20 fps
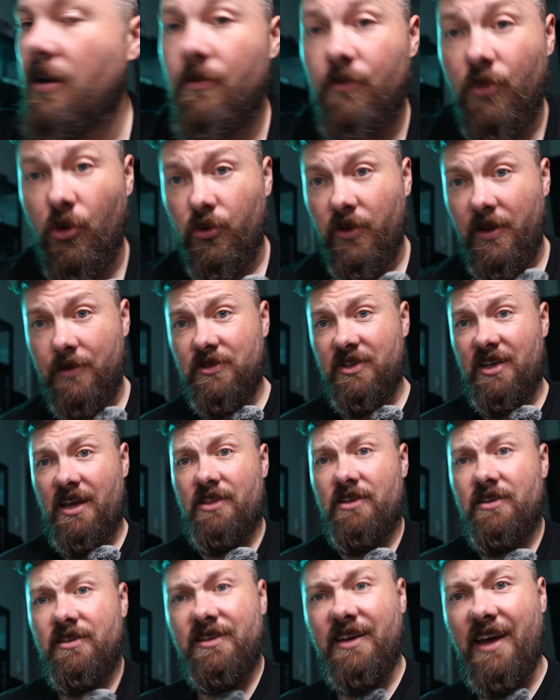pull them
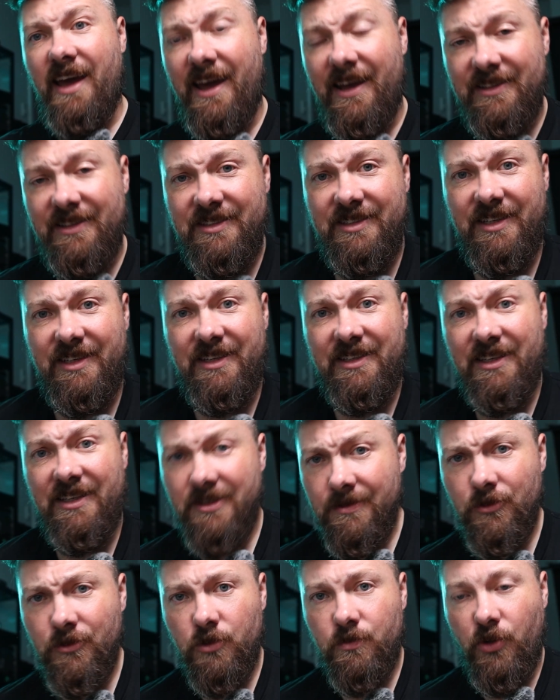together and get
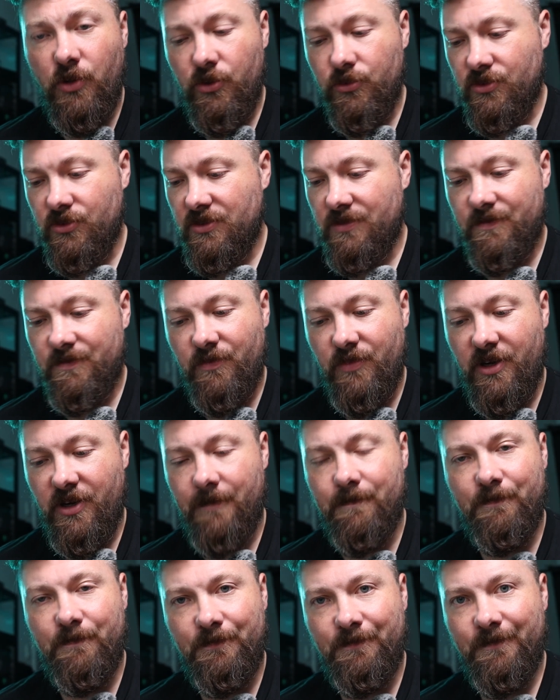some good pulls.
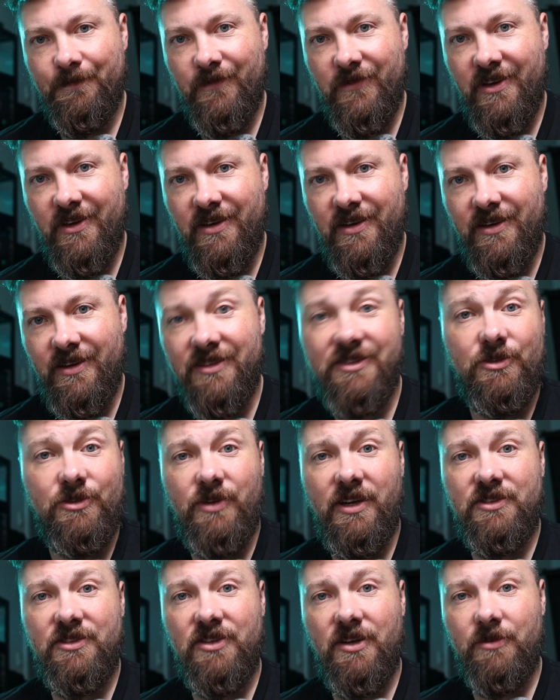But till
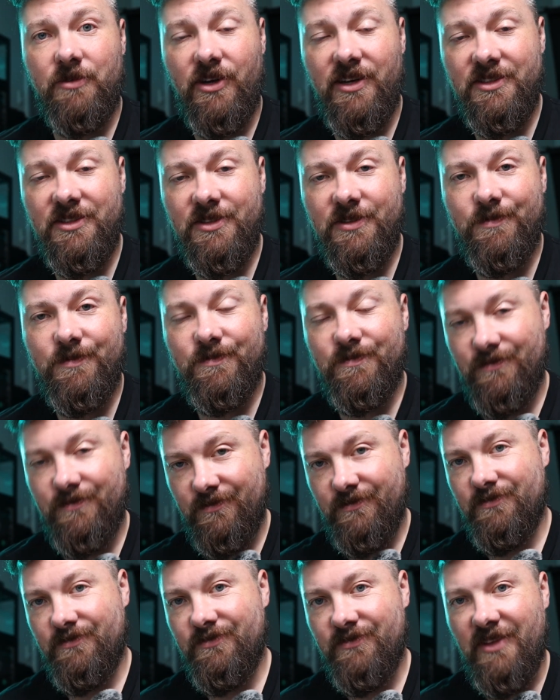next time, guys,
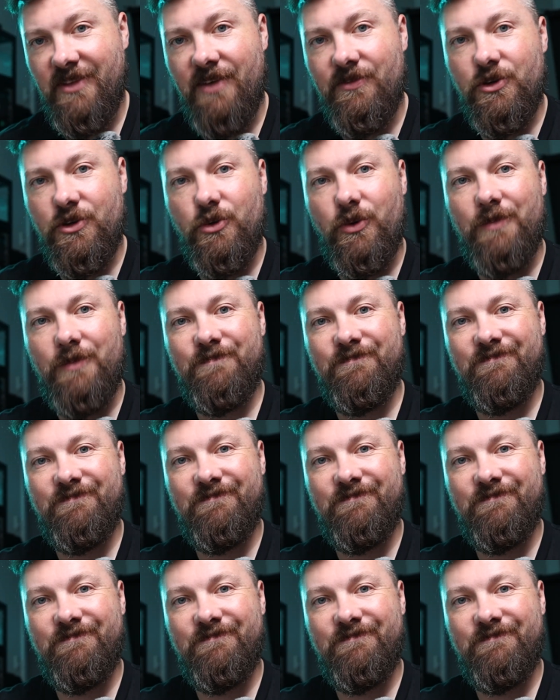have a good one.